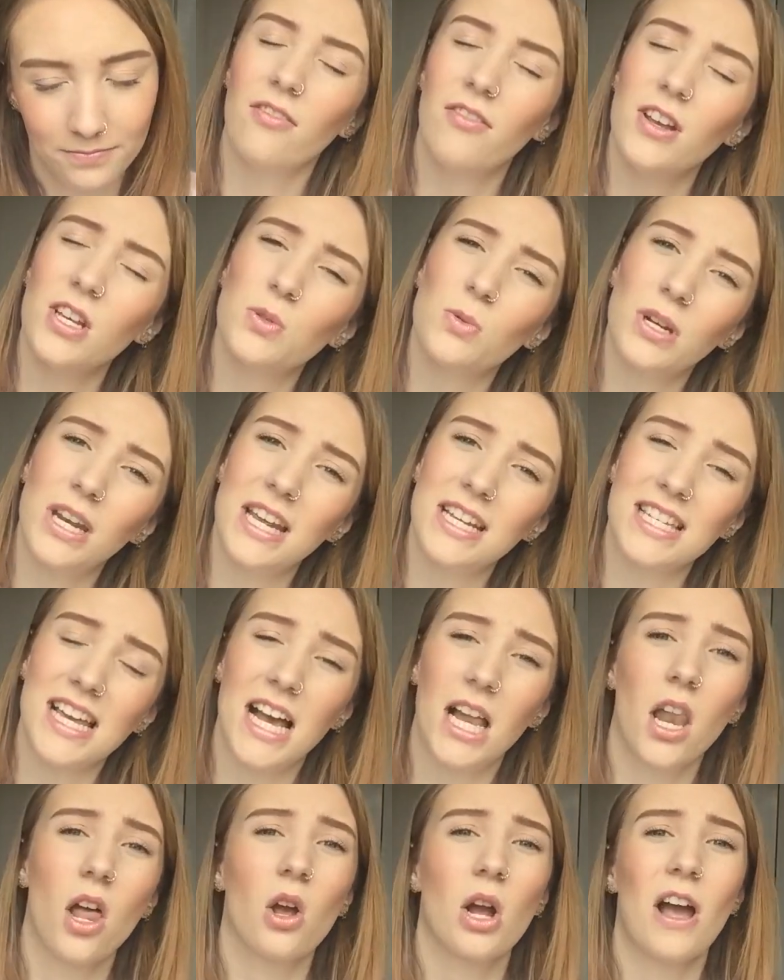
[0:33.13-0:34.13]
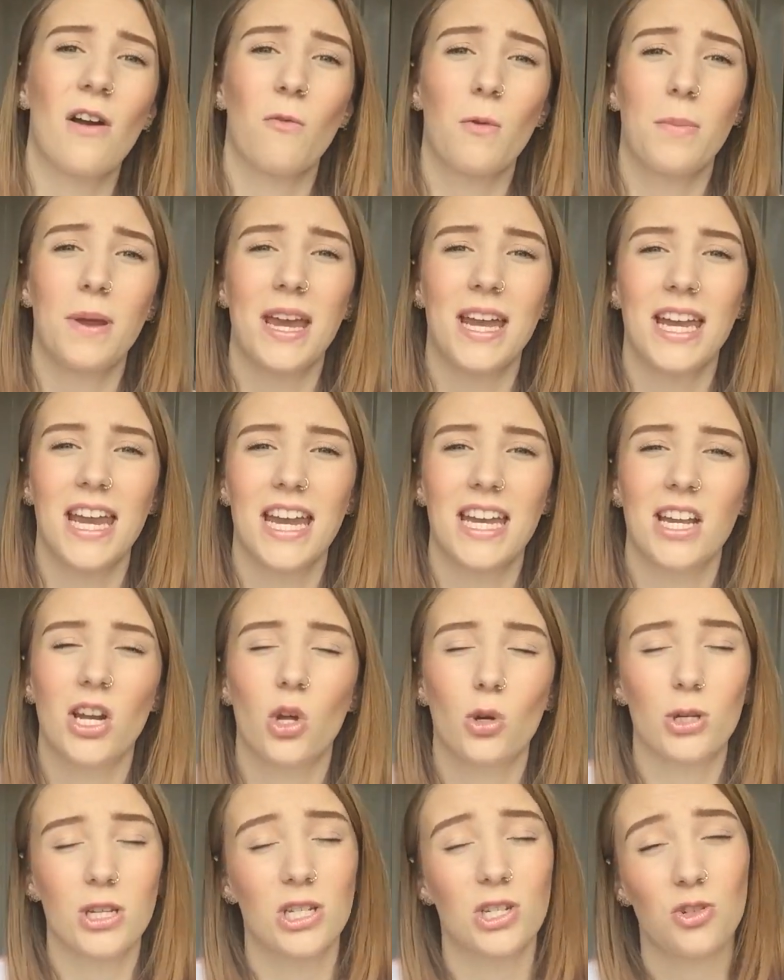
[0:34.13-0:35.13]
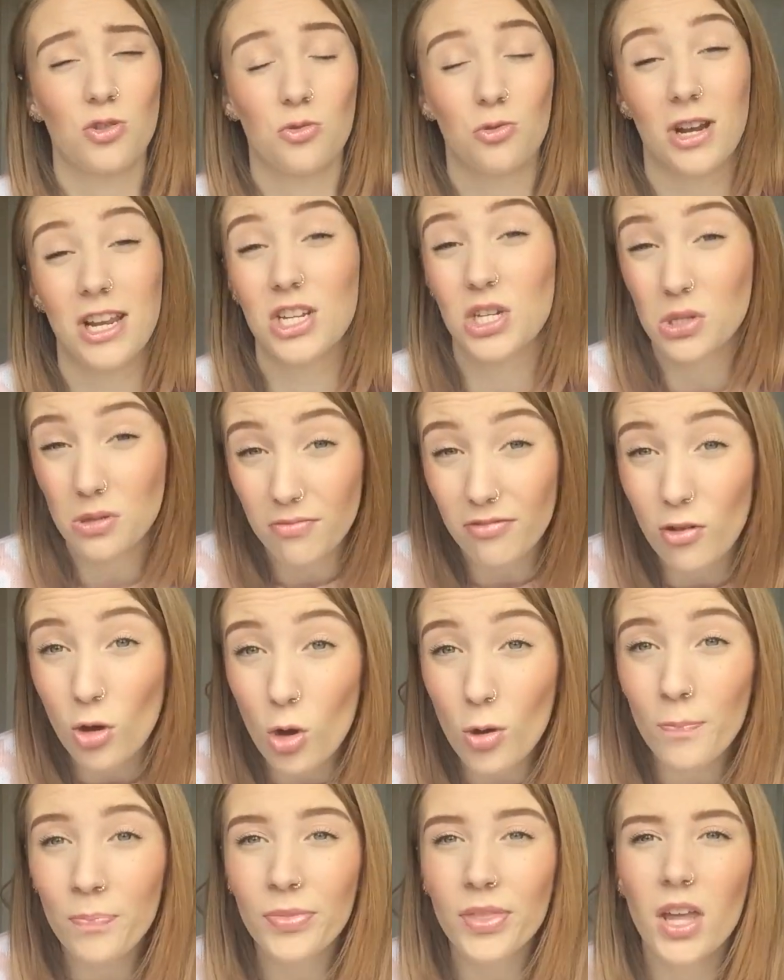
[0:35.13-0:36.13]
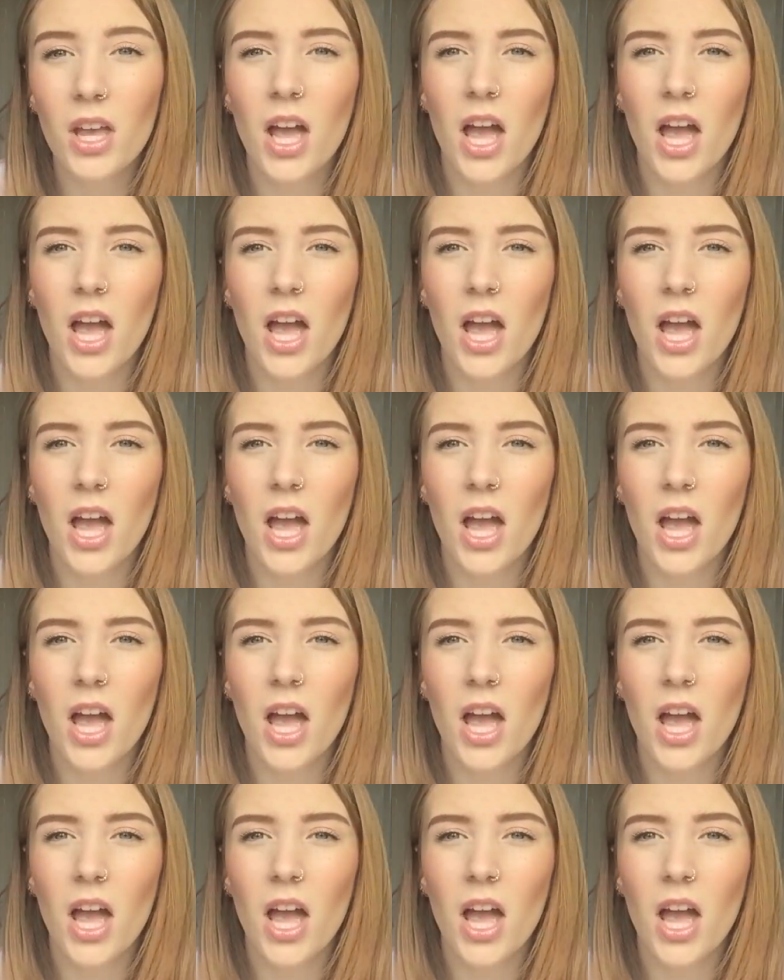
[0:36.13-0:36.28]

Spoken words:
The first one is, how long have we been in a long distance relationship for?